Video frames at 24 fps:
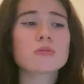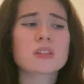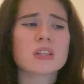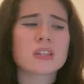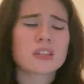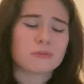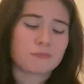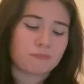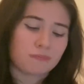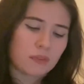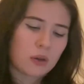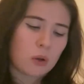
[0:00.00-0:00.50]
like,
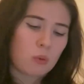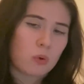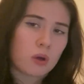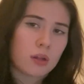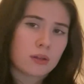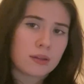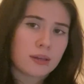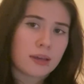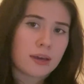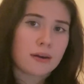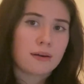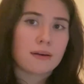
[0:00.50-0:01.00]
well,
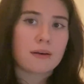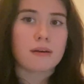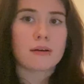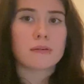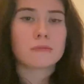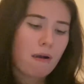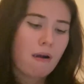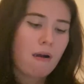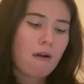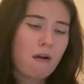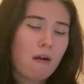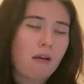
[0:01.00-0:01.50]
yeah,
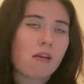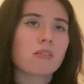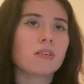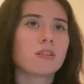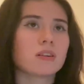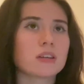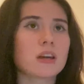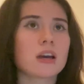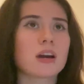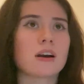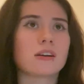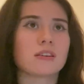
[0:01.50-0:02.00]

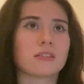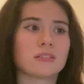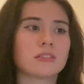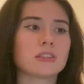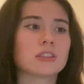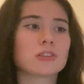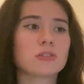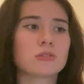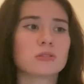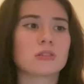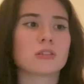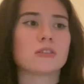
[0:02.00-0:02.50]
yeah,
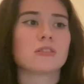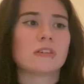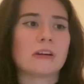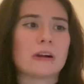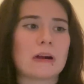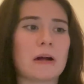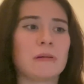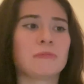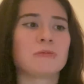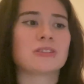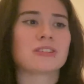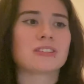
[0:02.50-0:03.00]
that's good.
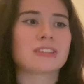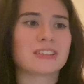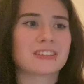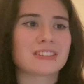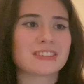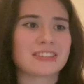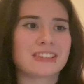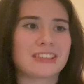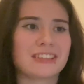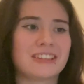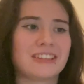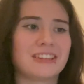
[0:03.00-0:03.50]
I'm just
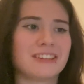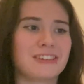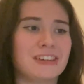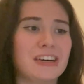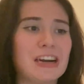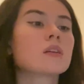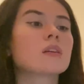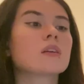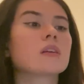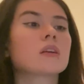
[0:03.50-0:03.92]
listening here.